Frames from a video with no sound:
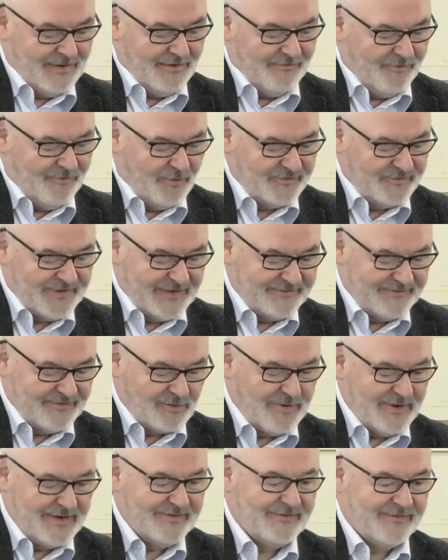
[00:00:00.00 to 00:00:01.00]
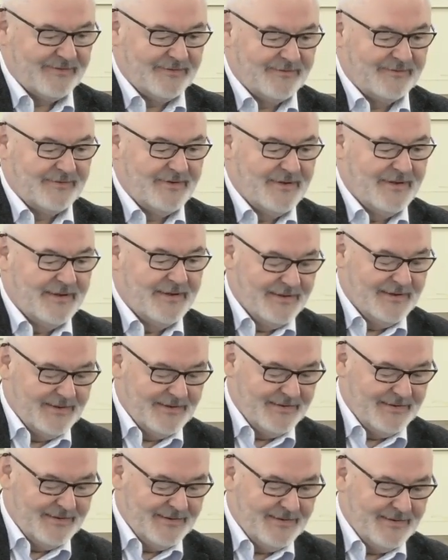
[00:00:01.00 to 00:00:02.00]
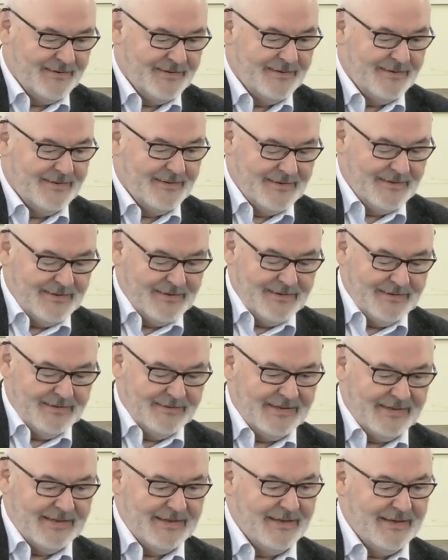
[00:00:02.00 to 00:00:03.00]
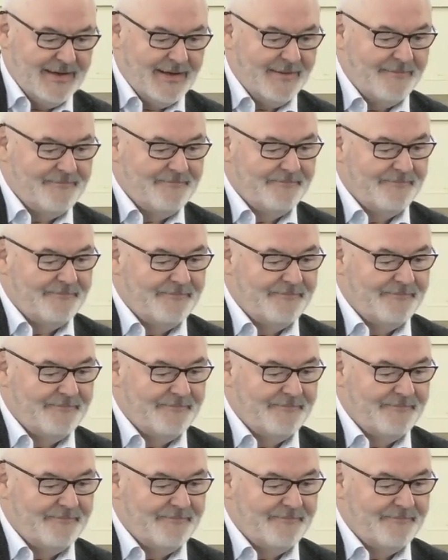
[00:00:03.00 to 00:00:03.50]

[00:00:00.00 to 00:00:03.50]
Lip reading: four sets of questions. The